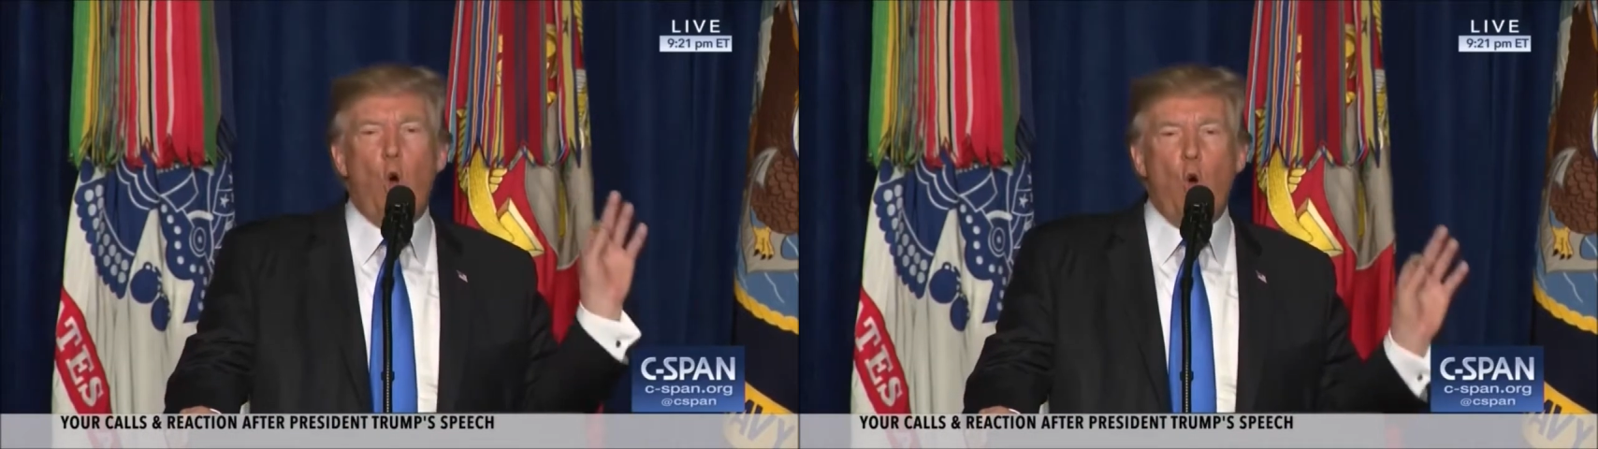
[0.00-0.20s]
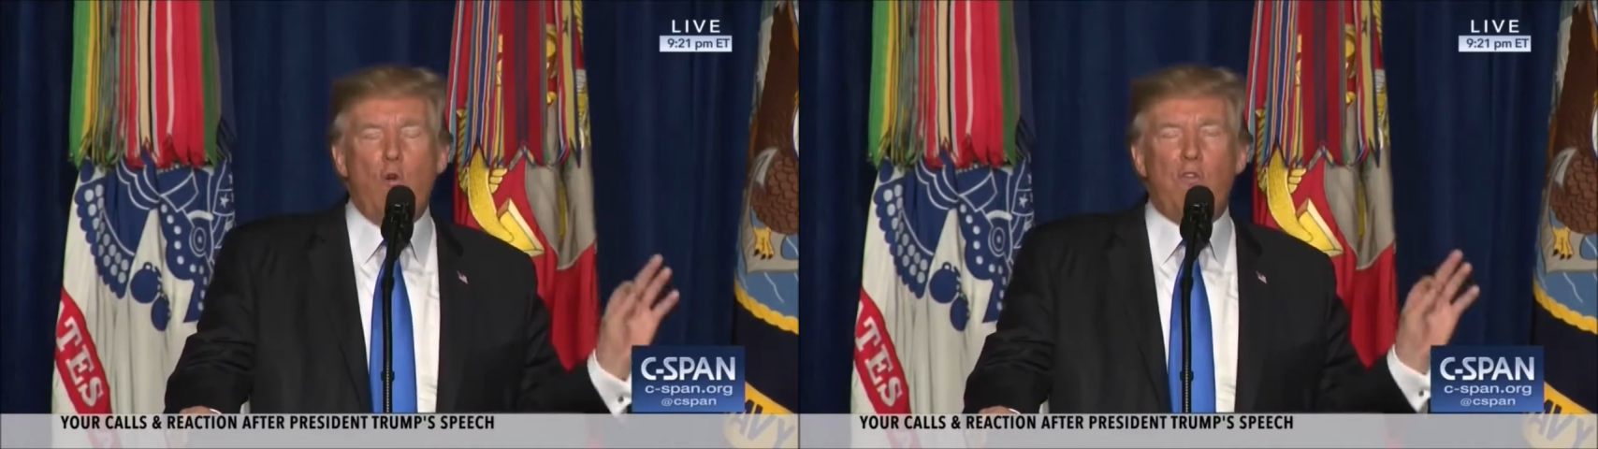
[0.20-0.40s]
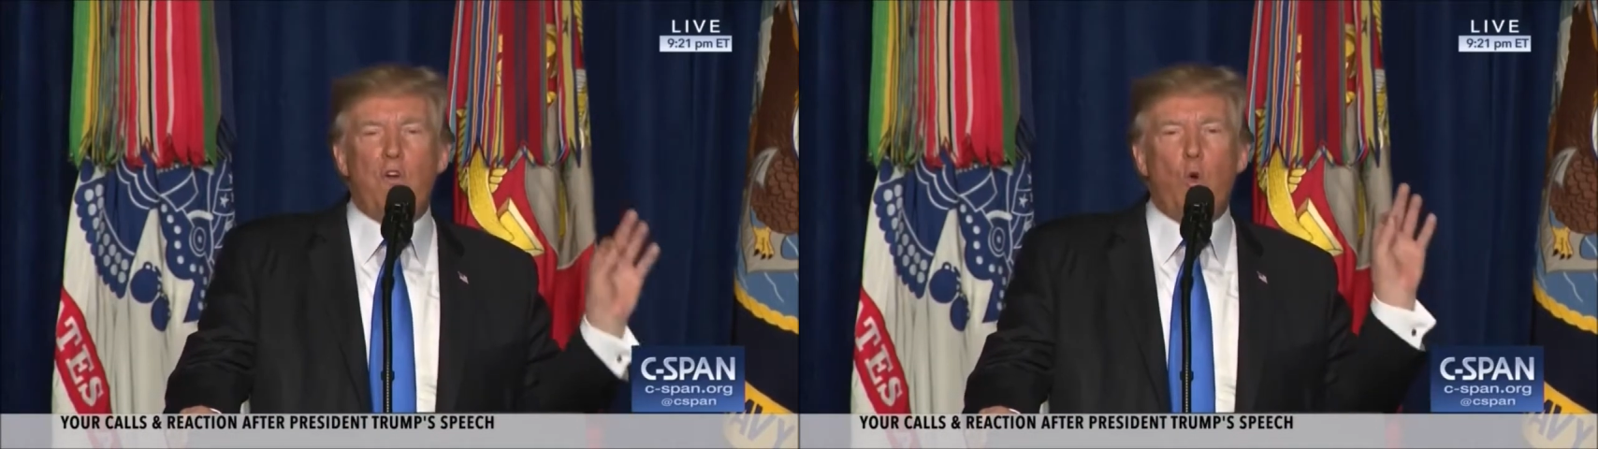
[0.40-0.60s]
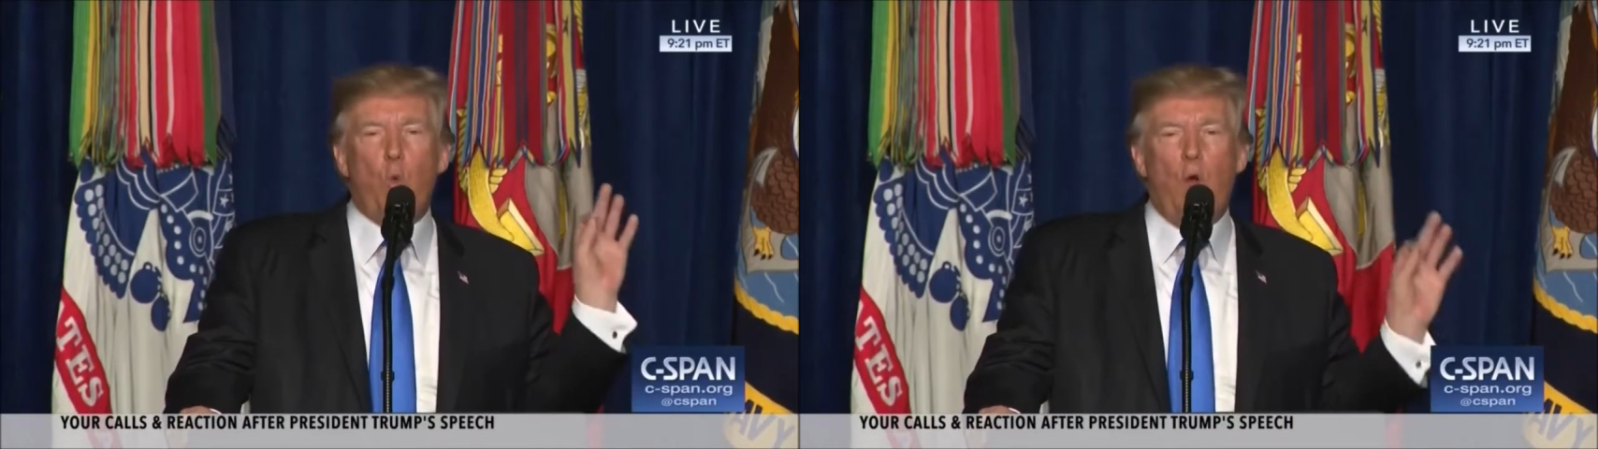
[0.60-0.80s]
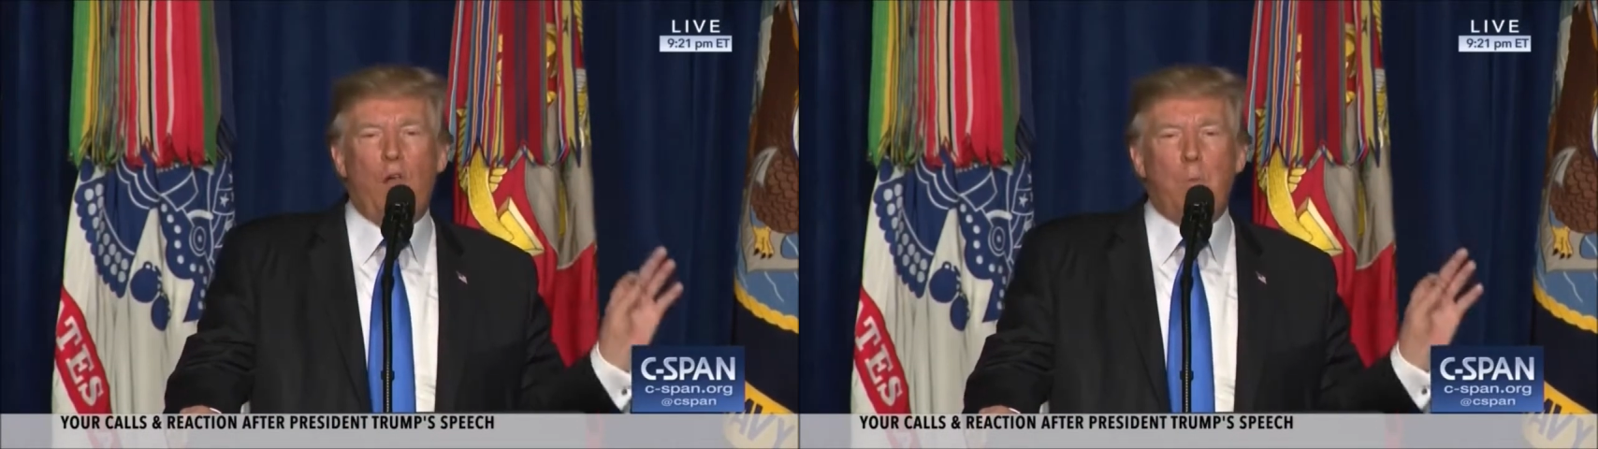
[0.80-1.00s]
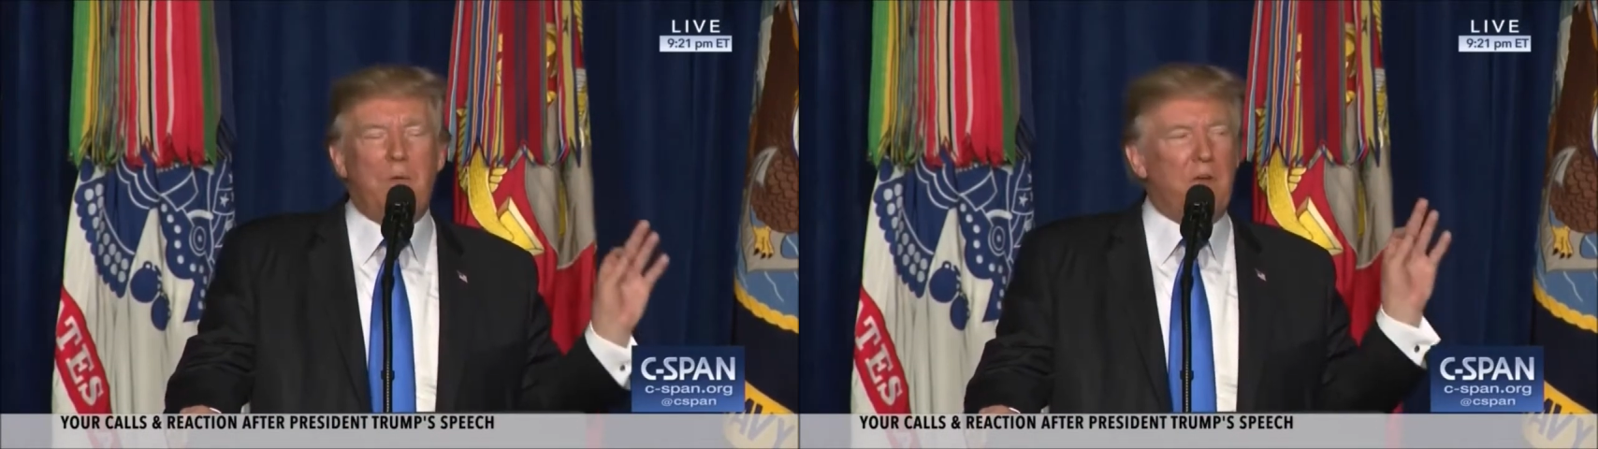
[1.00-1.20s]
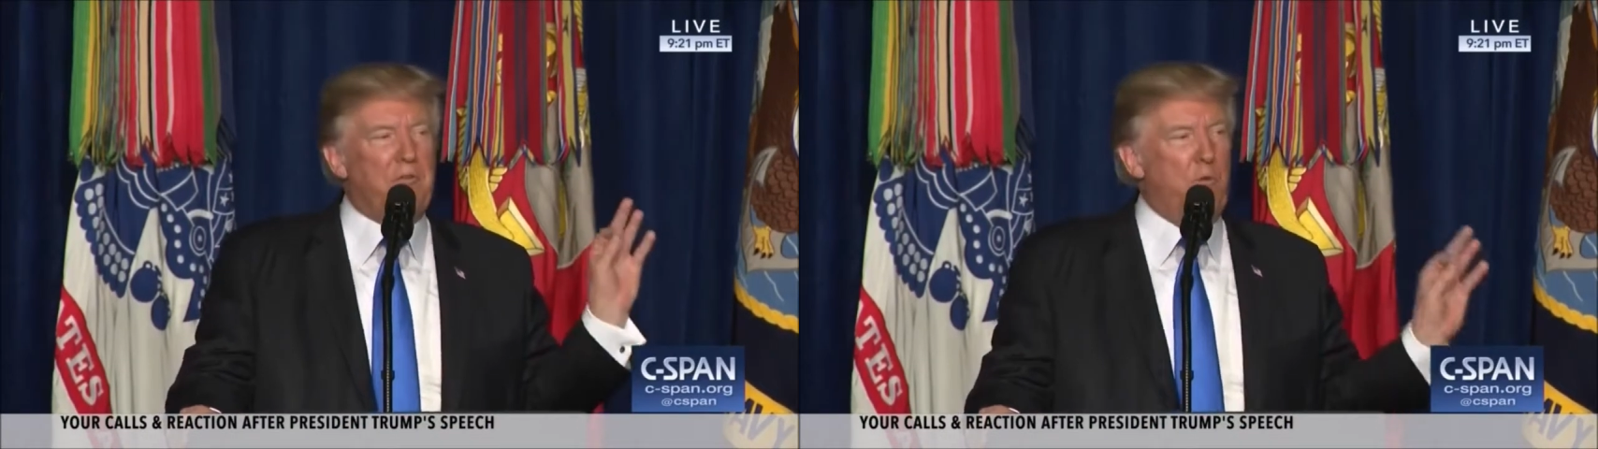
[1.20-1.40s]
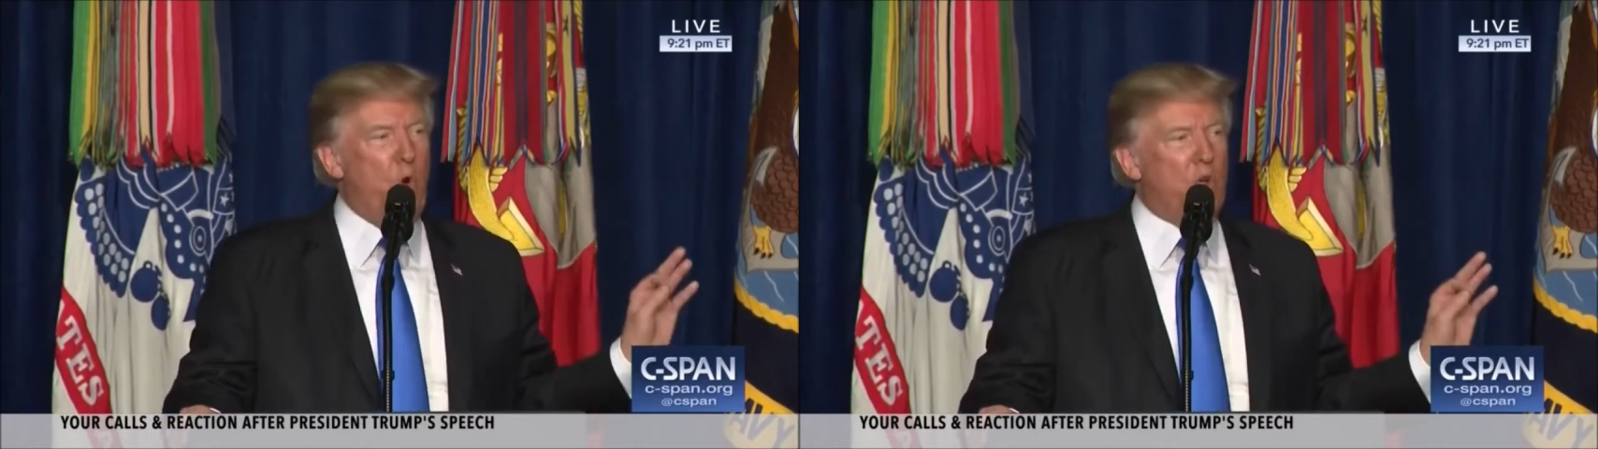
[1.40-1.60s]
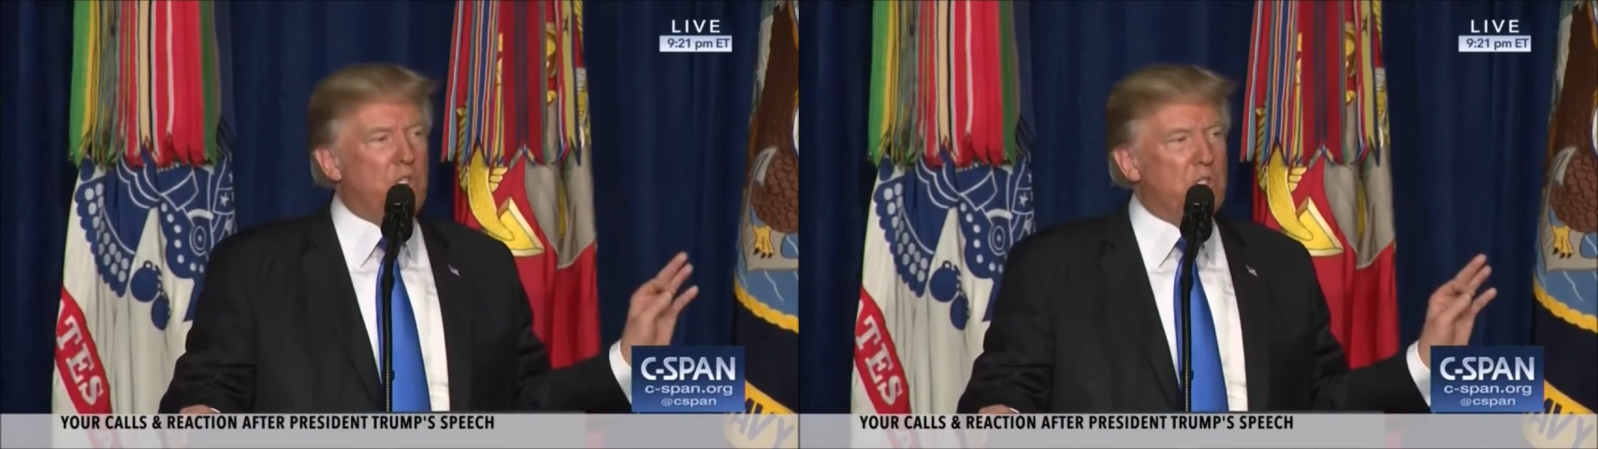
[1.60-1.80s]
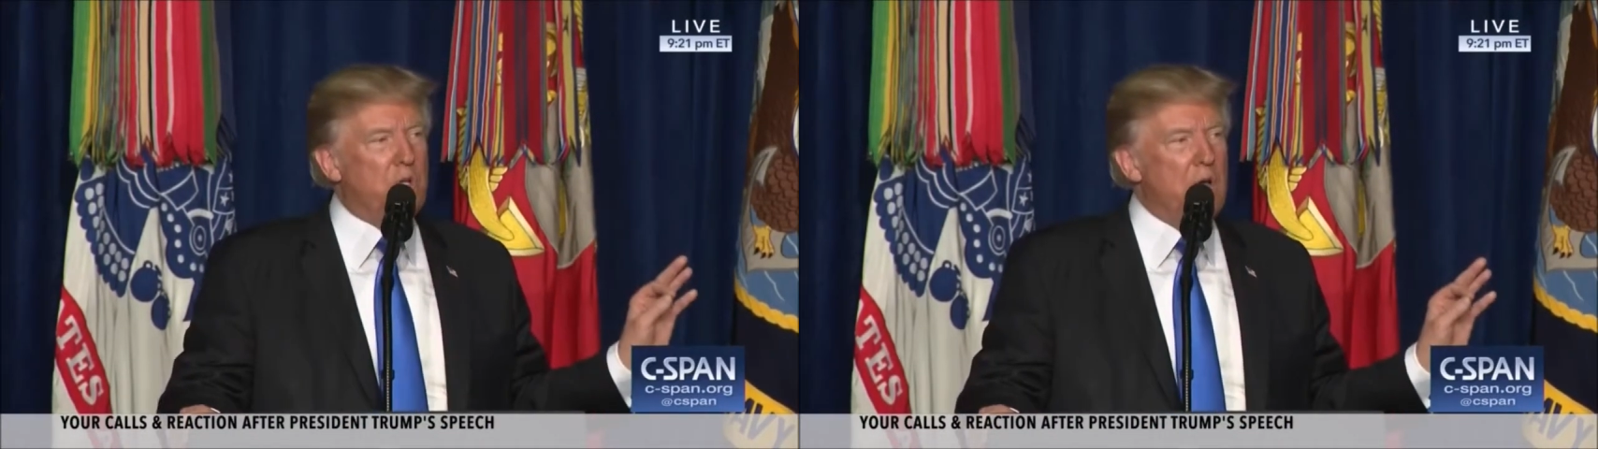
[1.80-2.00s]
overwhelming
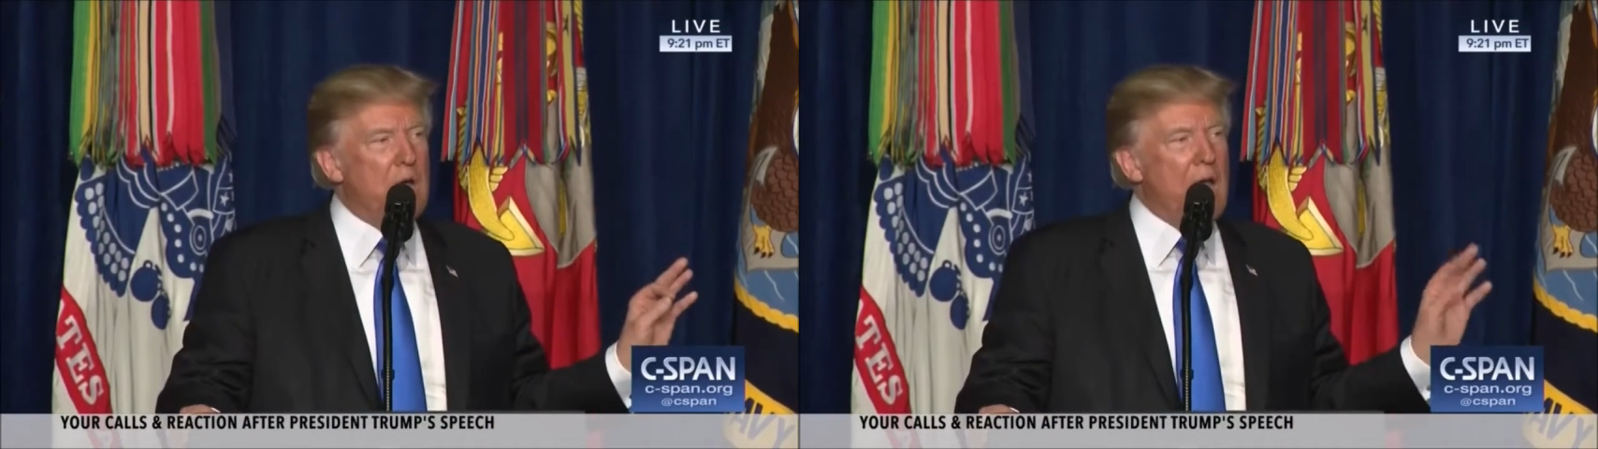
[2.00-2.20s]
force.